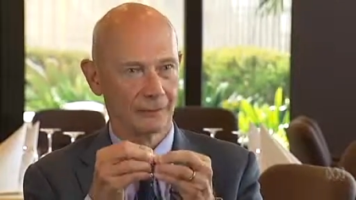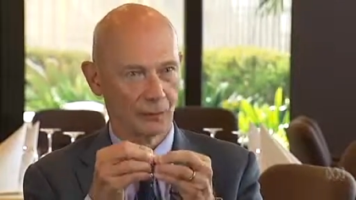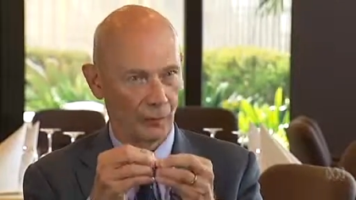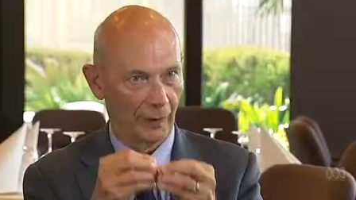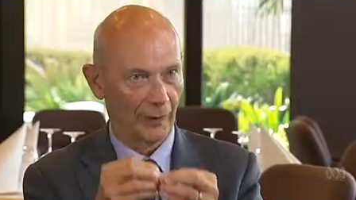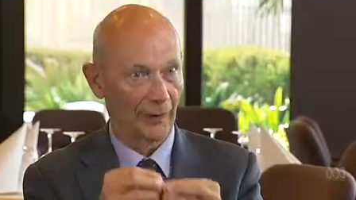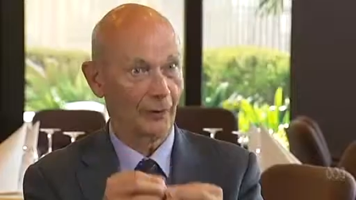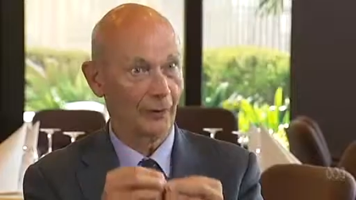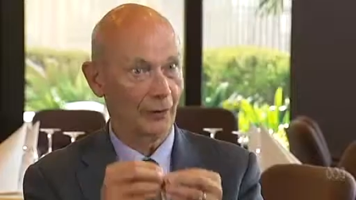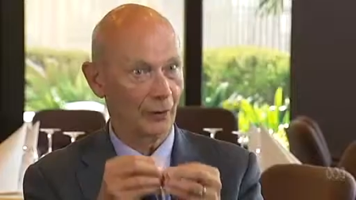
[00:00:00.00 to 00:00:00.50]

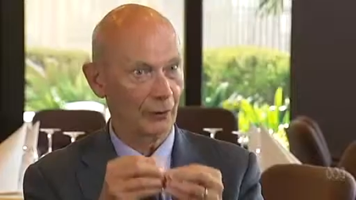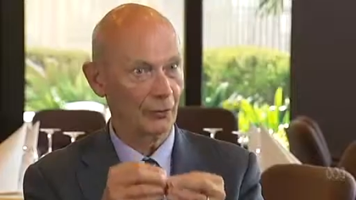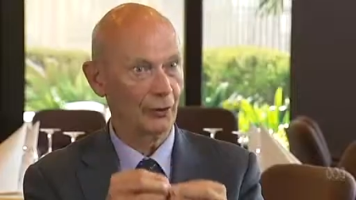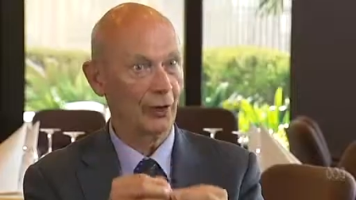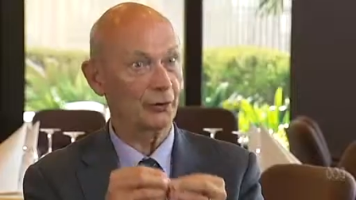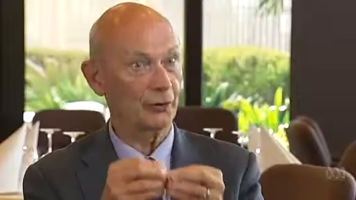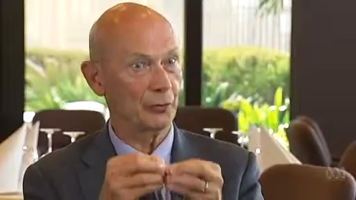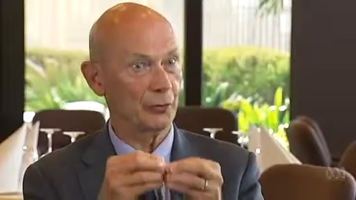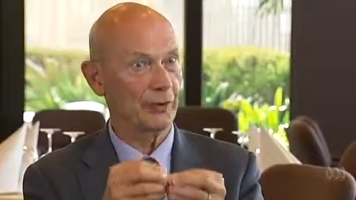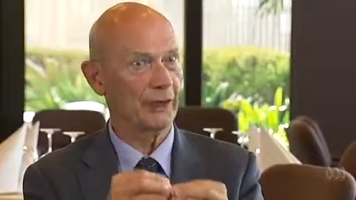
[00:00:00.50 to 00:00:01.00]
whether or
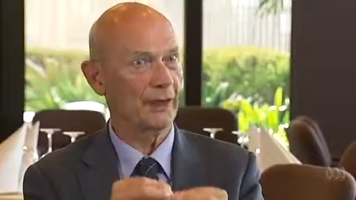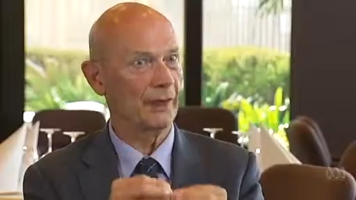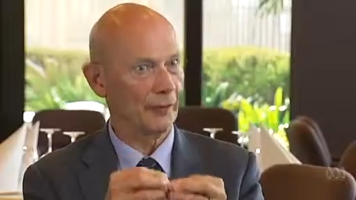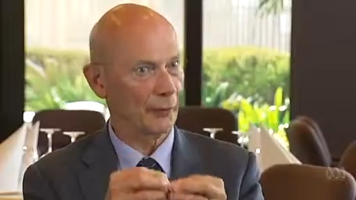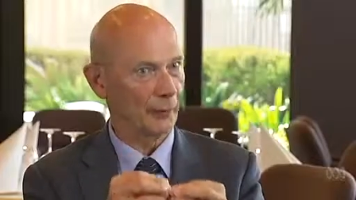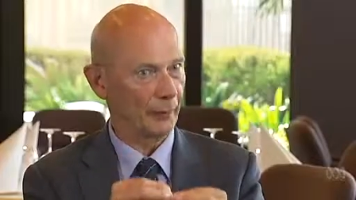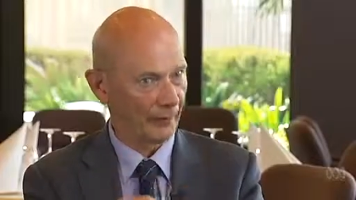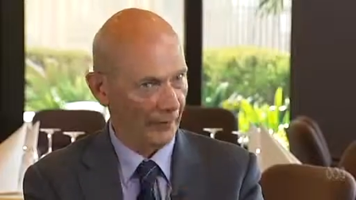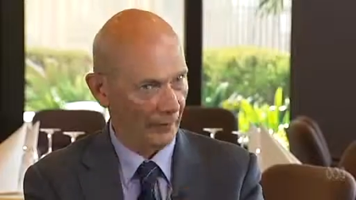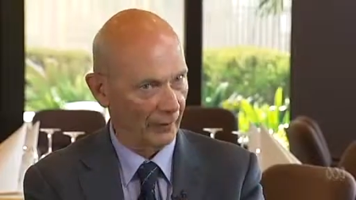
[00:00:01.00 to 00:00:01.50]
not you get
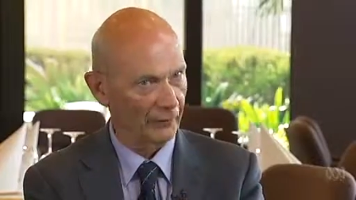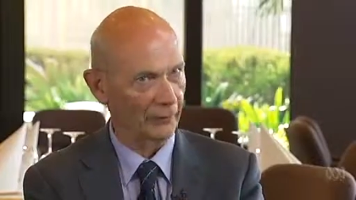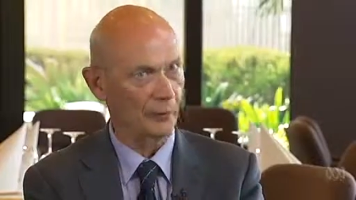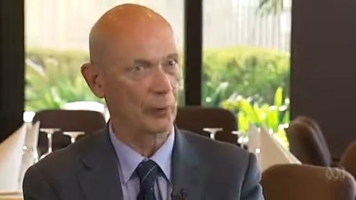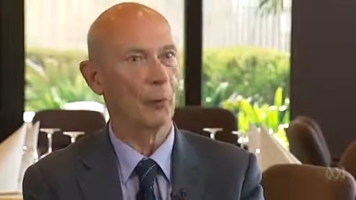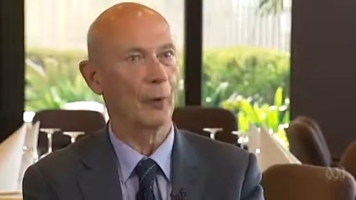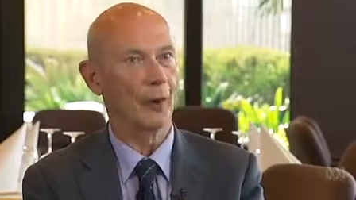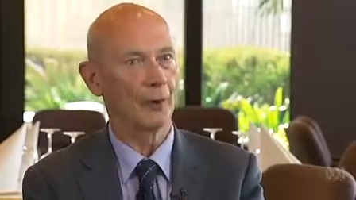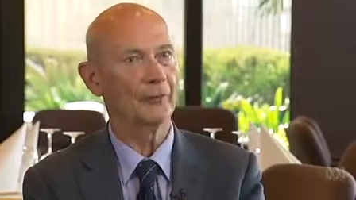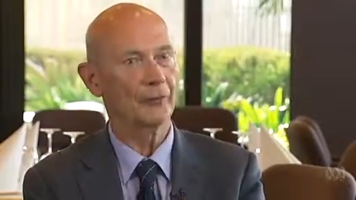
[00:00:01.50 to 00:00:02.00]
the result
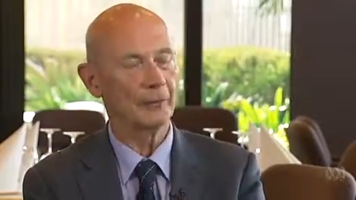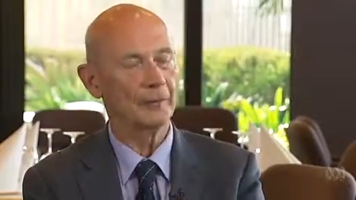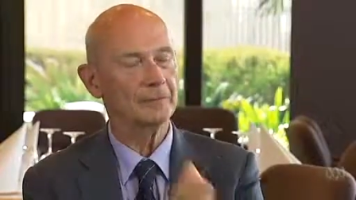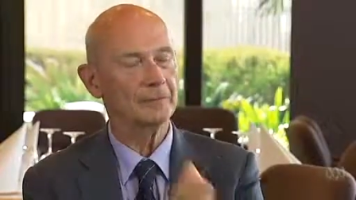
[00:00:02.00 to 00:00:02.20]
you want.